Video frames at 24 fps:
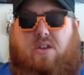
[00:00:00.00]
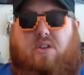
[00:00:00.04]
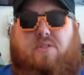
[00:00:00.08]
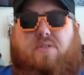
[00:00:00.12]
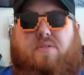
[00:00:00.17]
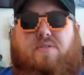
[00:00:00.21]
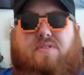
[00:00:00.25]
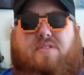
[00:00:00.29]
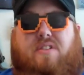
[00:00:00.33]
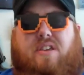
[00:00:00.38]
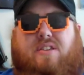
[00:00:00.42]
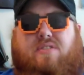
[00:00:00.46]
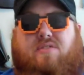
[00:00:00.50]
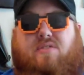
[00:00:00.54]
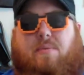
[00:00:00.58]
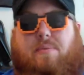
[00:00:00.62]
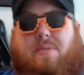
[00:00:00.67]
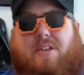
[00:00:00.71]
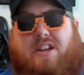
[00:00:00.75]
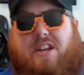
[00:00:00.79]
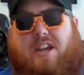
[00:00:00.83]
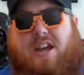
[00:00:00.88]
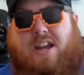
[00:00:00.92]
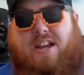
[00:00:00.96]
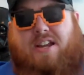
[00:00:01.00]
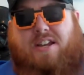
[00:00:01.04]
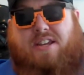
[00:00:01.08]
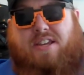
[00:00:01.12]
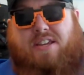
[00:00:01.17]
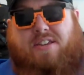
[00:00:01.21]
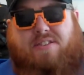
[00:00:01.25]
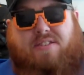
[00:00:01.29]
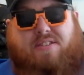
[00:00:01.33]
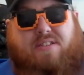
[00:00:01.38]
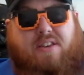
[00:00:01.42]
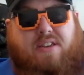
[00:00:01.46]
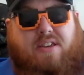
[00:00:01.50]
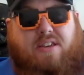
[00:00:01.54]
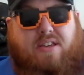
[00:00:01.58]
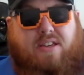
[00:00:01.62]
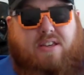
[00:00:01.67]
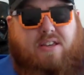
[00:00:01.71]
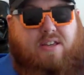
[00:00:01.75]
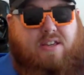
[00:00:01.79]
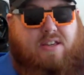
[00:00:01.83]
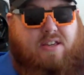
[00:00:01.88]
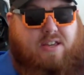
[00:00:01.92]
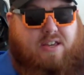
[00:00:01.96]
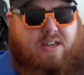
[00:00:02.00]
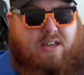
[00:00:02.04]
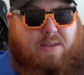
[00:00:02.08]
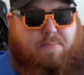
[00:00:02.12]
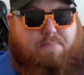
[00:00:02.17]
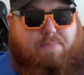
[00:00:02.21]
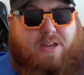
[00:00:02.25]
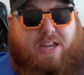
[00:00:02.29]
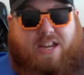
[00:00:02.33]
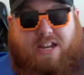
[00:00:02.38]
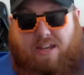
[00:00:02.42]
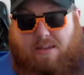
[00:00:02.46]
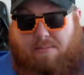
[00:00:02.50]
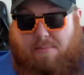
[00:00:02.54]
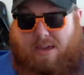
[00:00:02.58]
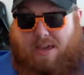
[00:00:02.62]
all those things from the 90s. Beanie